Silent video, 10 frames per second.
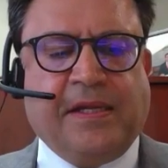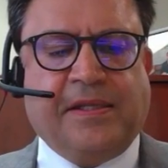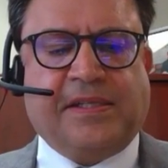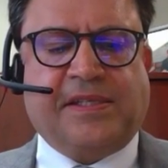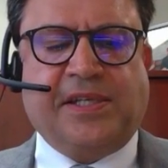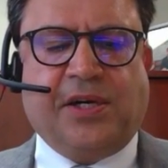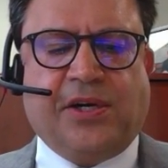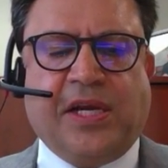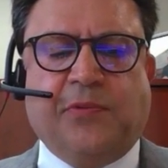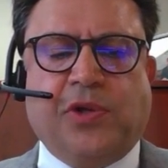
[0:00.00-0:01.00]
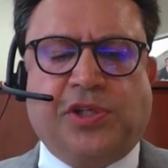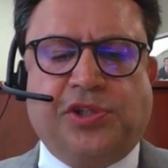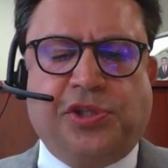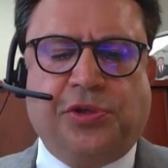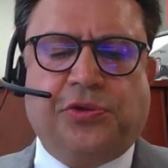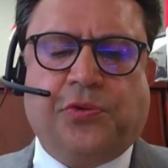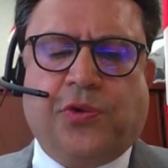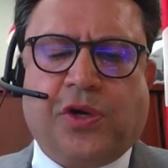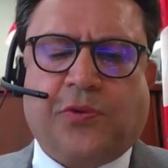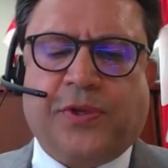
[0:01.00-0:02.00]
The CRA will continue to
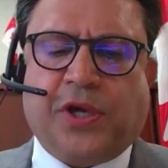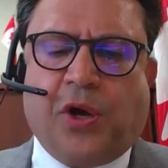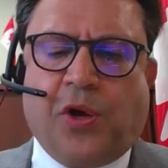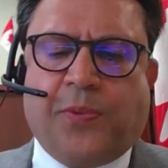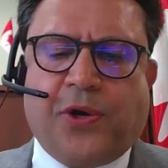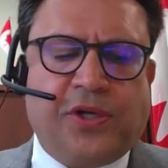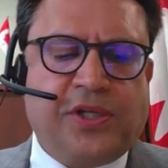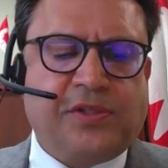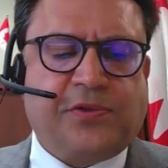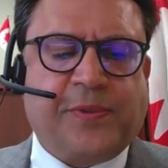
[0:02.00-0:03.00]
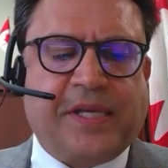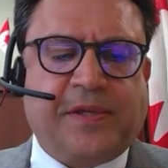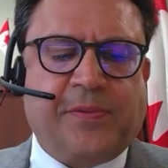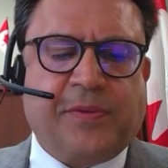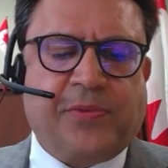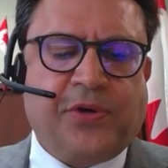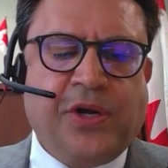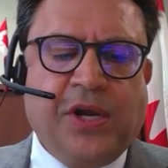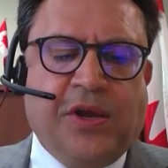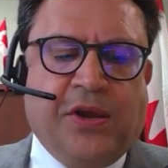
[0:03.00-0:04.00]
work with all parties to make the member
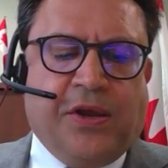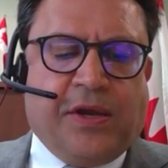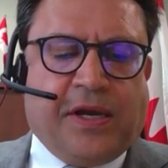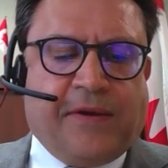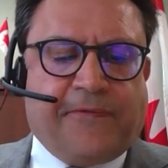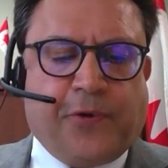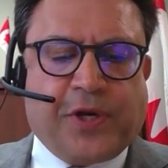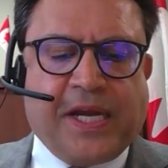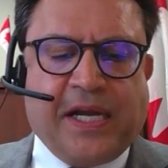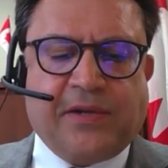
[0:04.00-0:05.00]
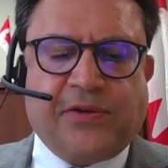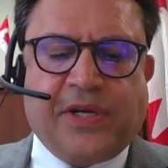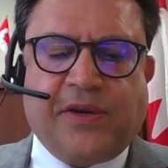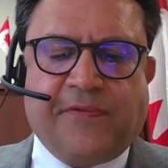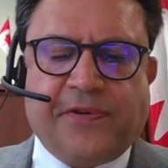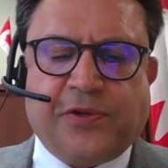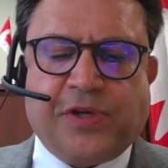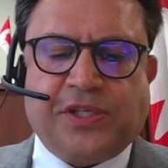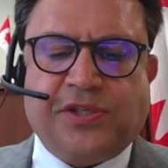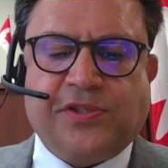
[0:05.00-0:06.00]
for Calgary
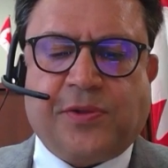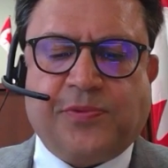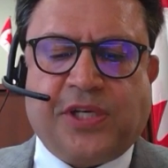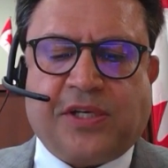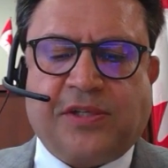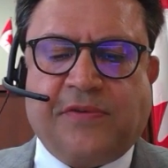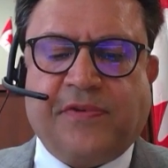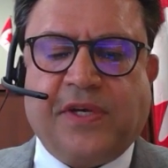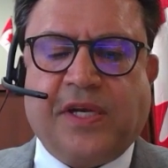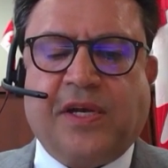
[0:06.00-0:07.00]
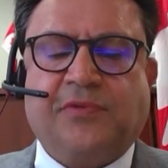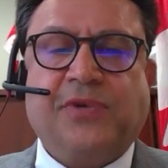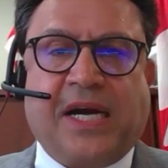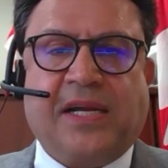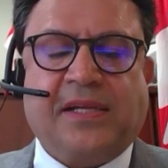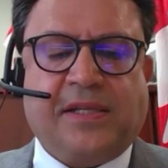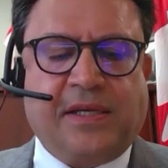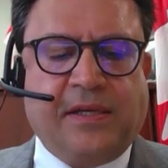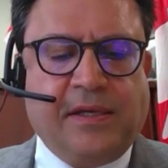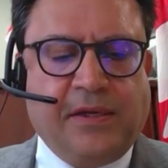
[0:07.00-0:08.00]
Confederation's objective a
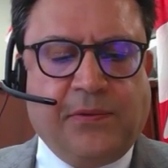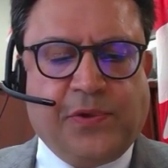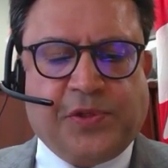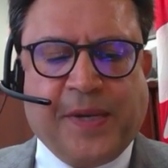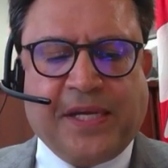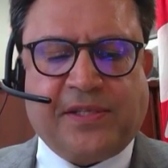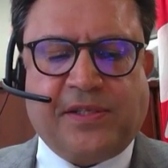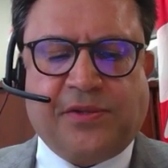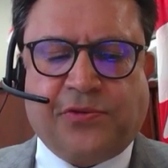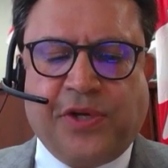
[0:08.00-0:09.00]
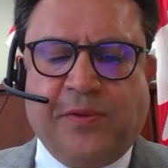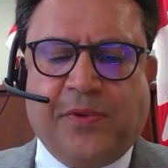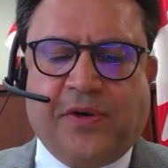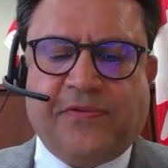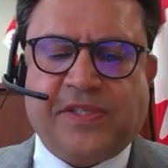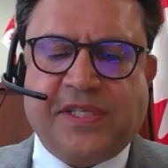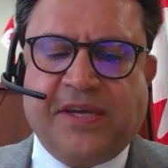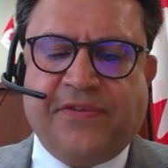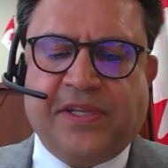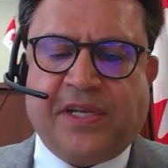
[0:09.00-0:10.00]
reality, which makes the dream of
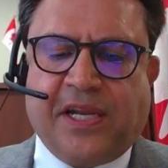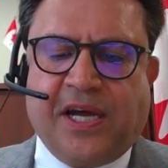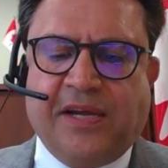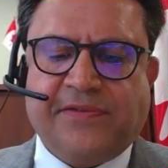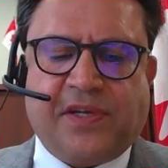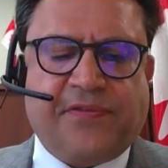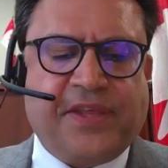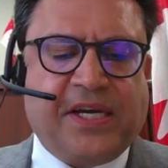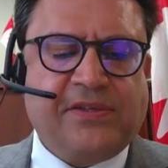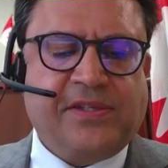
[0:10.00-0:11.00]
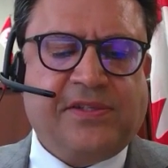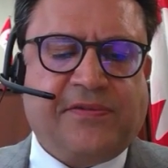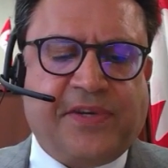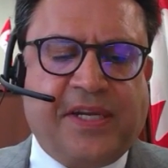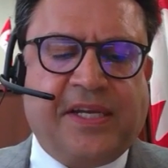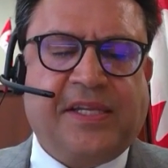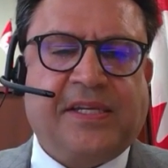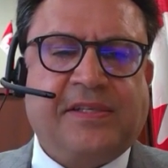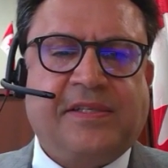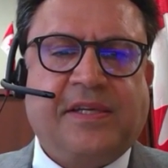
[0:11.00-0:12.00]
saving the lives of thousands of
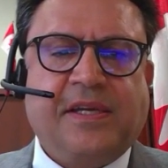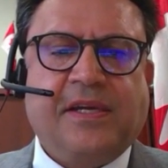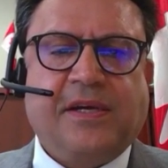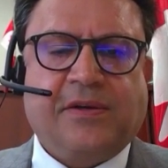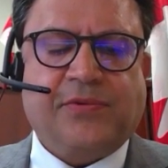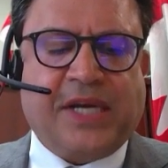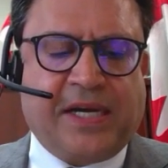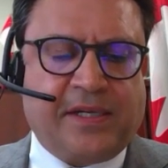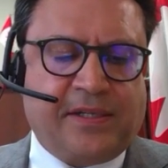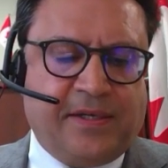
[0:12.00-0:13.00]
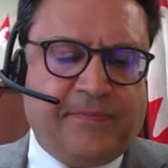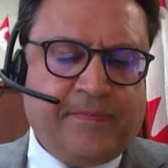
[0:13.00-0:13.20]
Canadians a reality.